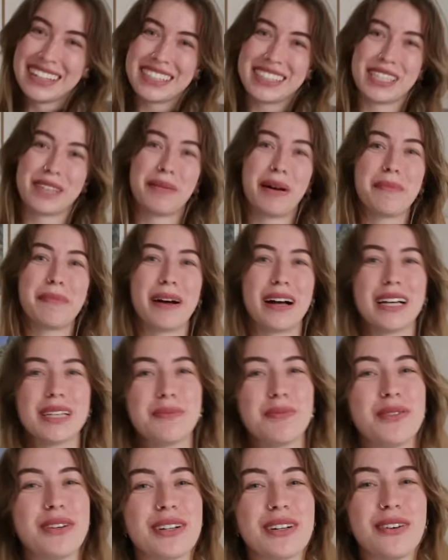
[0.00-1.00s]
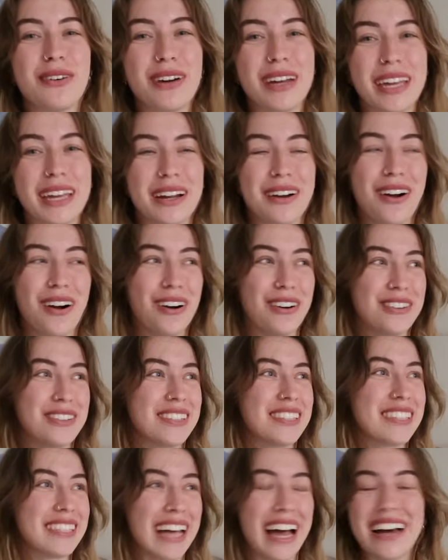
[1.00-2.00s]
So my passport got here on
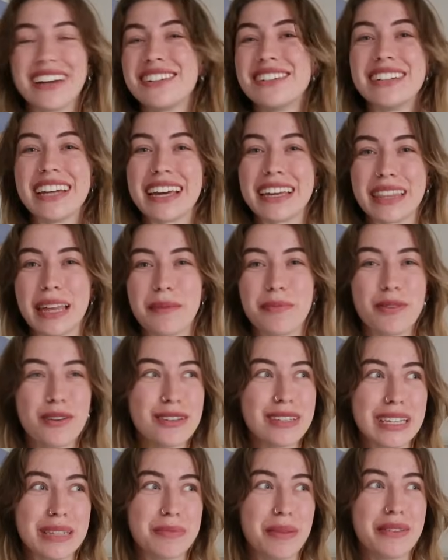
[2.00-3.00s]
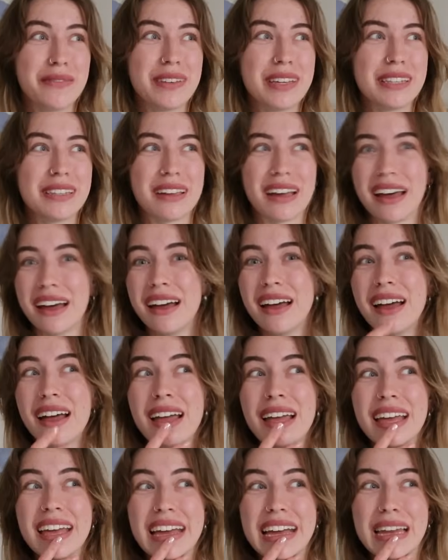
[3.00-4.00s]
Saturday. They processed my visa
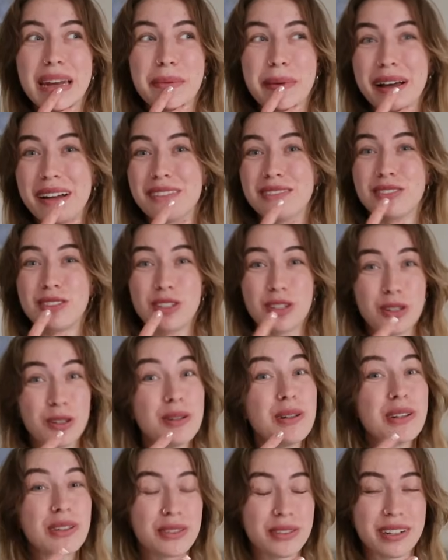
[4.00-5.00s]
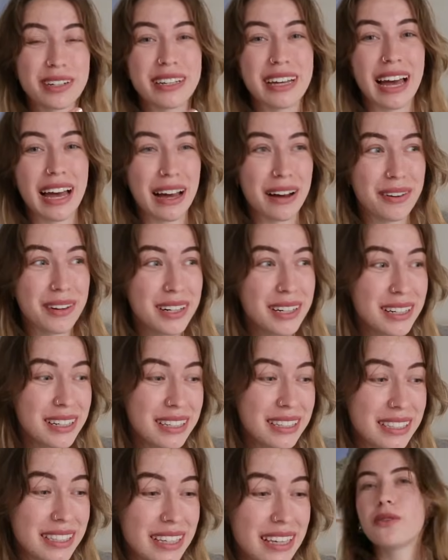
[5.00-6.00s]
in about 2 or 3
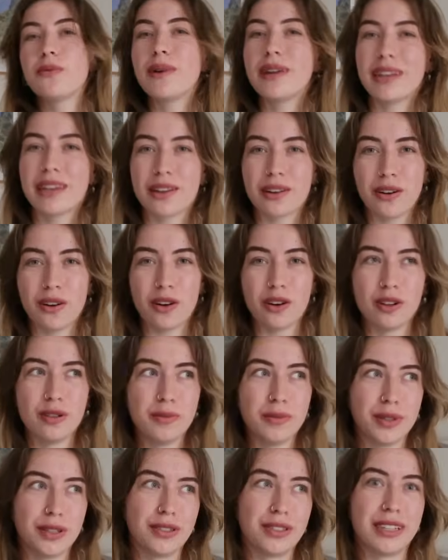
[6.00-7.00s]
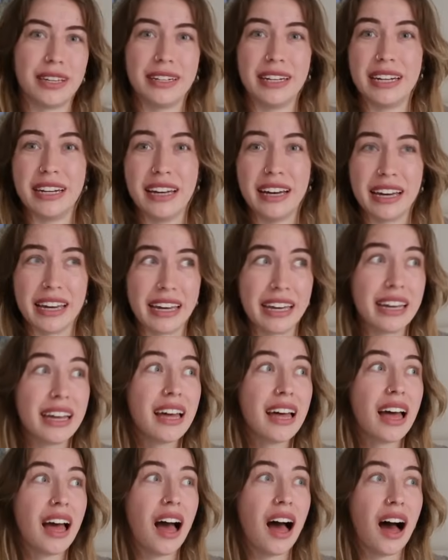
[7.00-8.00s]
hours. So when I got home on Sunday night,
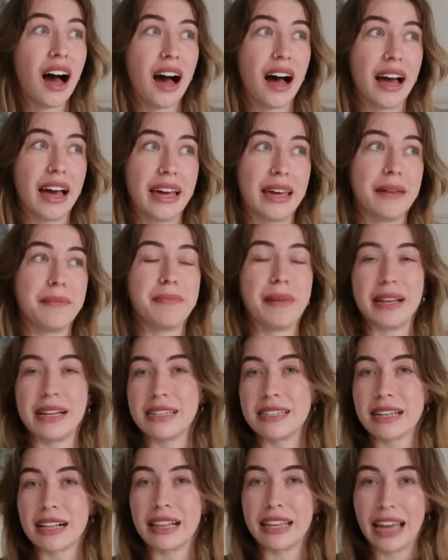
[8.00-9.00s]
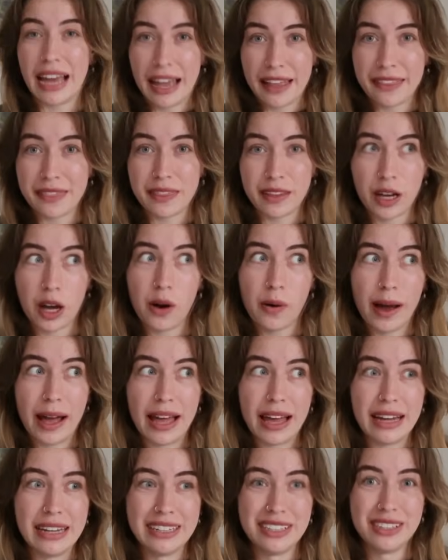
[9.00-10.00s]
I basically had the
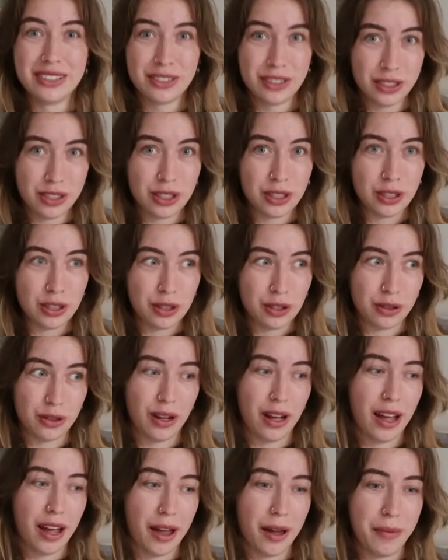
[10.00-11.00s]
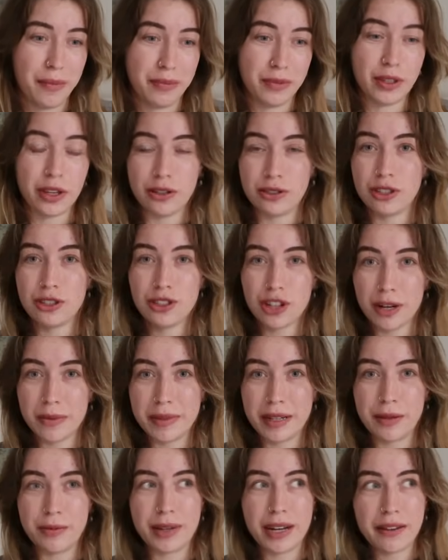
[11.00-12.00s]
go-ahead to go to
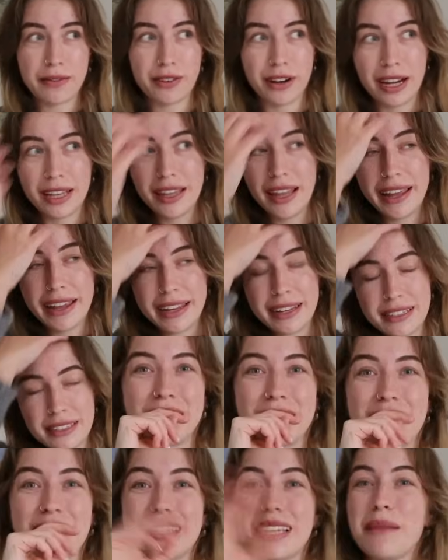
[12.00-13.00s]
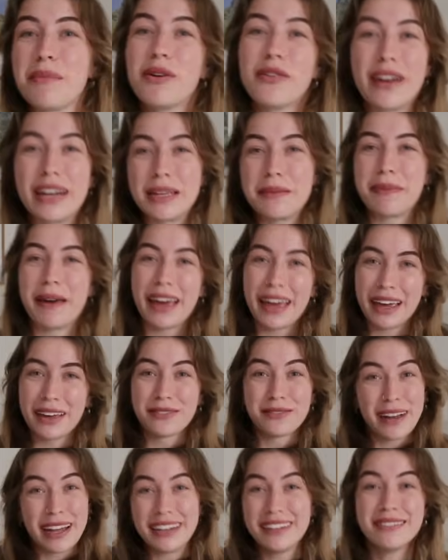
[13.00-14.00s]
Germany whenever I liked, because I'm already paying
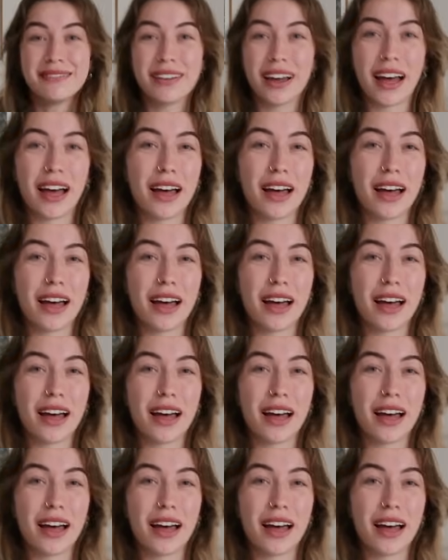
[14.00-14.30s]
rent